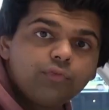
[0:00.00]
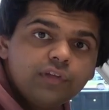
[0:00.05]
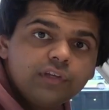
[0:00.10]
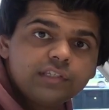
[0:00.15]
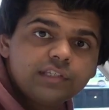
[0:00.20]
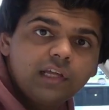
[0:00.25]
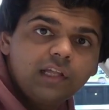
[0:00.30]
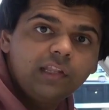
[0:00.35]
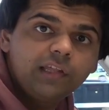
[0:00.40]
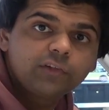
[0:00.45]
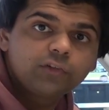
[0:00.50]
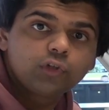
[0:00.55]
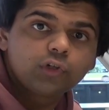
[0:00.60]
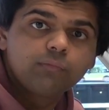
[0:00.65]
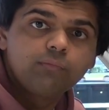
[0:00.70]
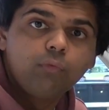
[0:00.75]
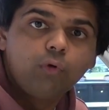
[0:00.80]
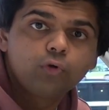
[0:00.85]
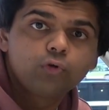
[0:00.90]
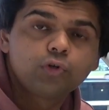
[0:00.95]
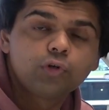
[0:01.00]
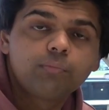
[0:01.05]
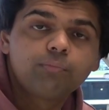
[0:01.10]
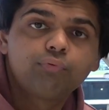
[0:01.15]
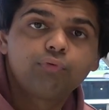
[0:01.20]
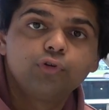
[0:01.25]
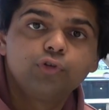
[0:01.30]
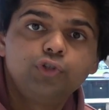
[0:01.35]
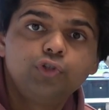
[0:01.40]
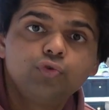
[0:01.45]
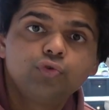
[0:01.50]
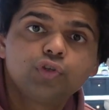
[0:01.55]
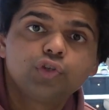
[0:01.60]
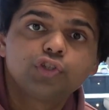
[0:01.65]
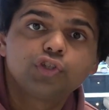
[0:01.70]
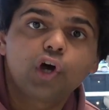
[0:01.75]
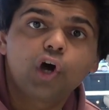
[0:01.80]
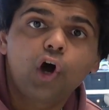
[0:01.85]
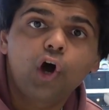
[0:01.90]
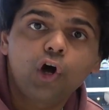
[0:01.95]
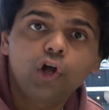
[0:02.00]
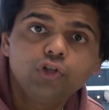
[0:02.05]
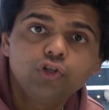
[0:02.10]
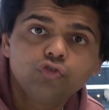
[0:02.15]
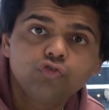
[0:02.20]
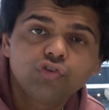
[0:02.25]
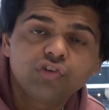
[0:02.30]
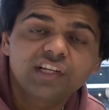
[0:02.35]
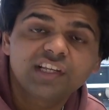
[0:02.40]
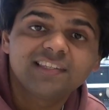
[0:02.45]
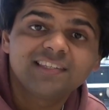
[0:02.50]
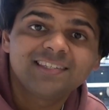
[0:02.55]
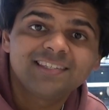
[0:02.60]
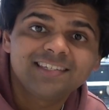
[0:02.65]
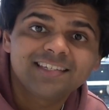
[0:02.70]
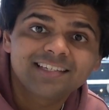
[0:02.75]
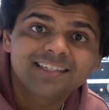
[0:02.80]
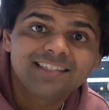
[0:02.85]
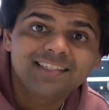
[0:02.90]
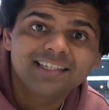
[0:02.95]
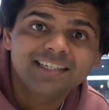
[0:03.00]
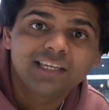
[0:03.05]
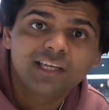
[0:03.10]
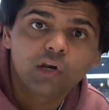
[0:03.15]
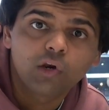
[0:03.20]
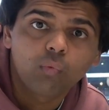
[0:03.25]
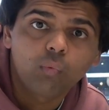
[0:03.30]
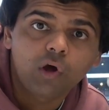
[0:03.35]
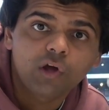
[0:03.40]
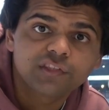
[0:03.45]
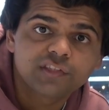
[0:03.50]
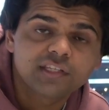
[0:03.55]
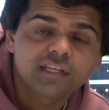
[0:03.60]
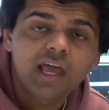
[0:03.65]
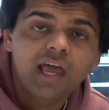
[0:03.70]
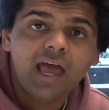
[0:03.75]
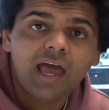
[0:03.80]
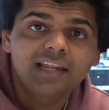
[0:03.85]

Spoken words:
this electric motor produces 160 kilowatts